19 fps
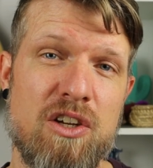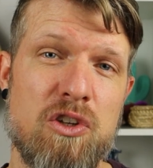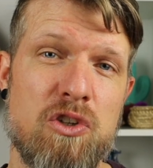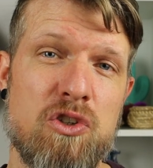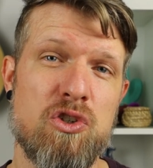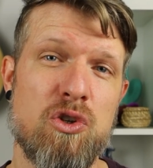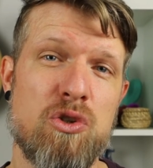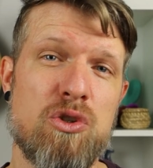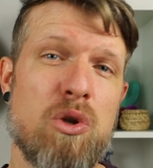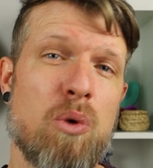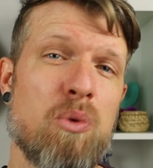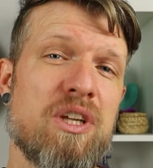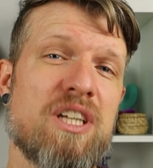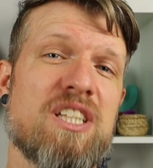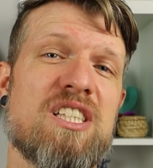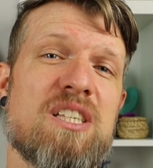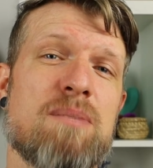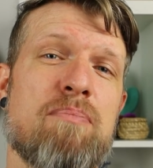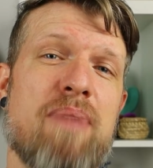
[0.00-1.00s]
so don't
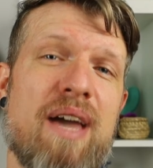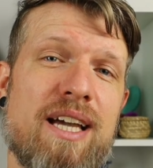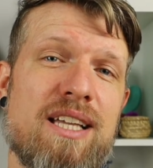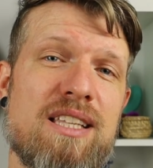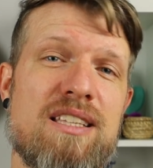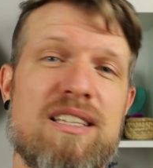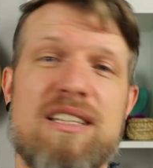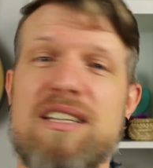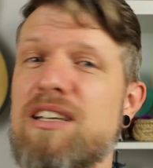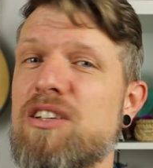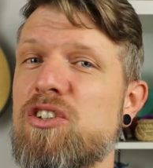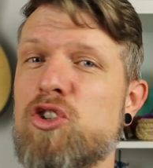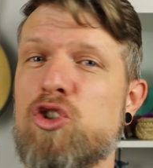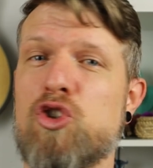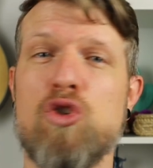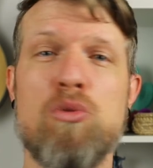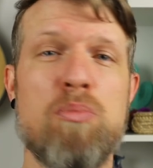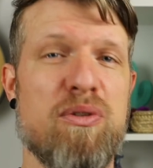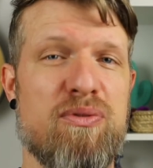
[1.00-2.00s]
expect
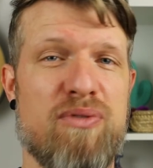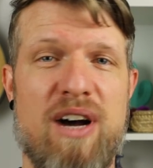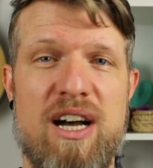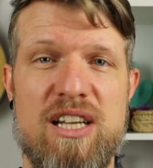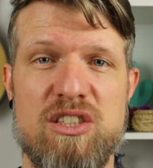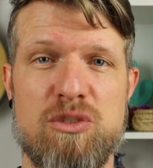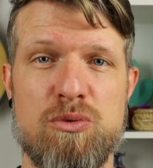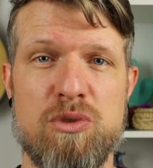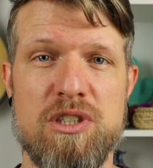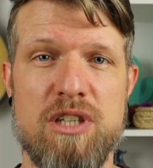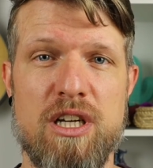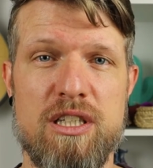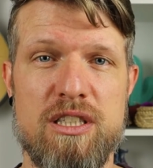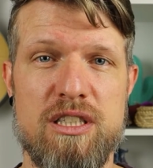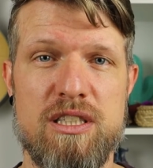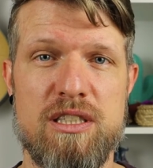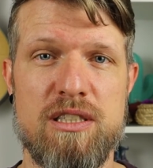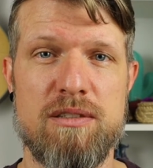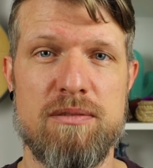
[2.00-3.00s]
super fast
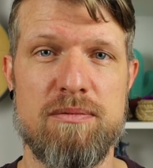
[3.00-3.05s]
results.